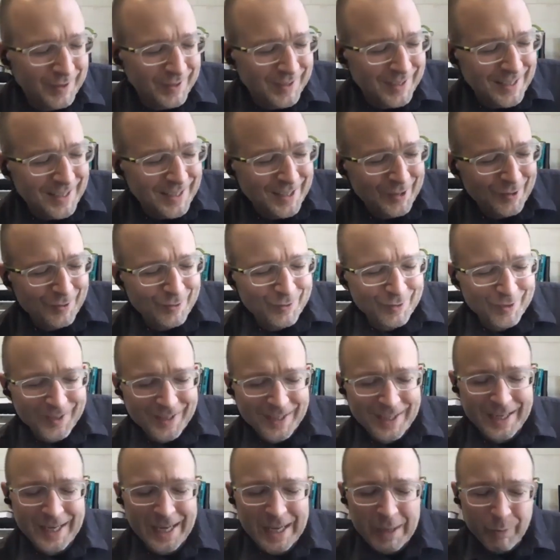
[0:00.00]
Thank you for
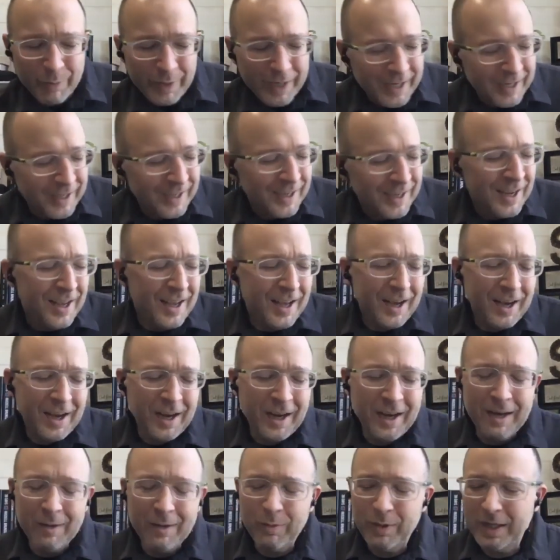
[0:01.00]
that. Amen.
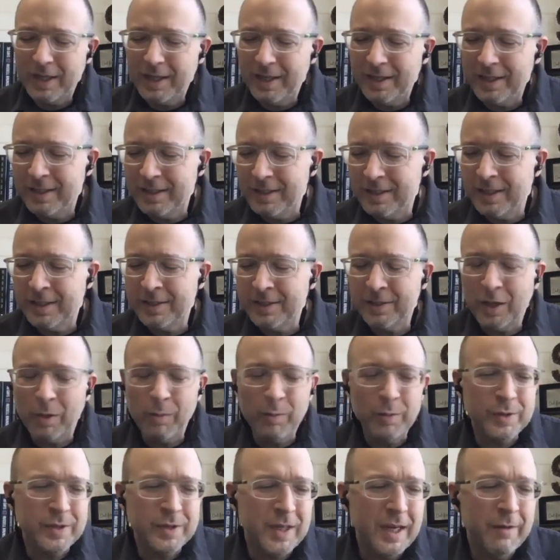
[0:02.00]
Um, it's
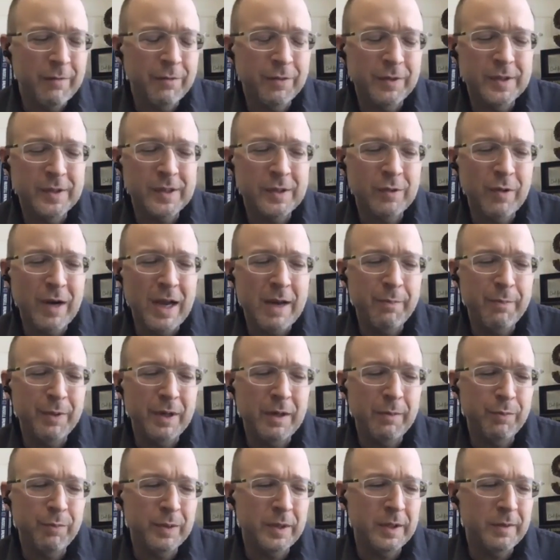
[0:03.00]
almost time for us to wrap
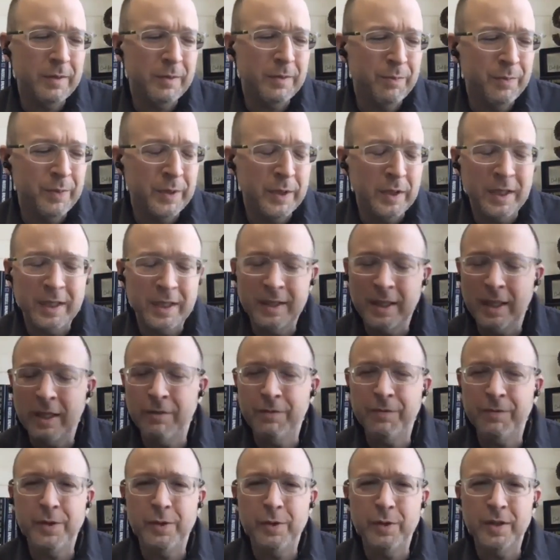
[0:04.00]
up, but Bill, I'd
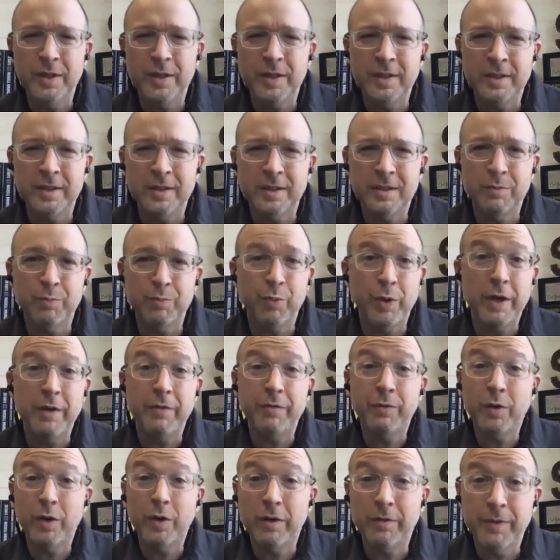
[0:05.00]
love for you to pray
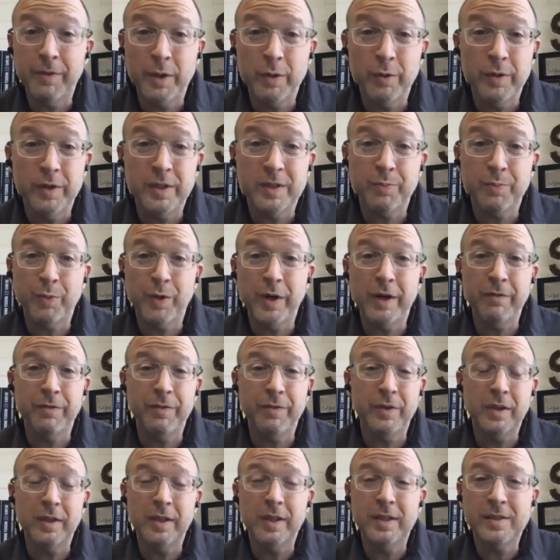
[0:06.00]
for our viewers, pray
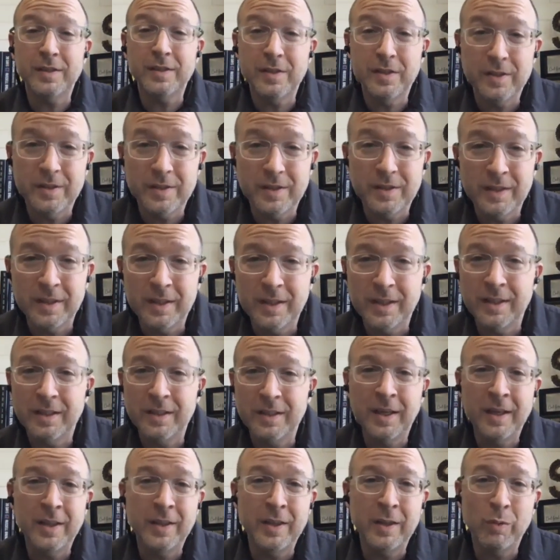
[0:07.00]
for the listeners, and then
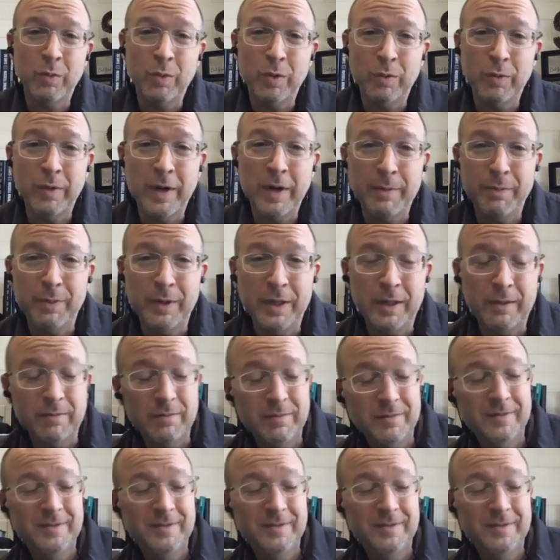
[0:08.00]
and then we'll wrap up.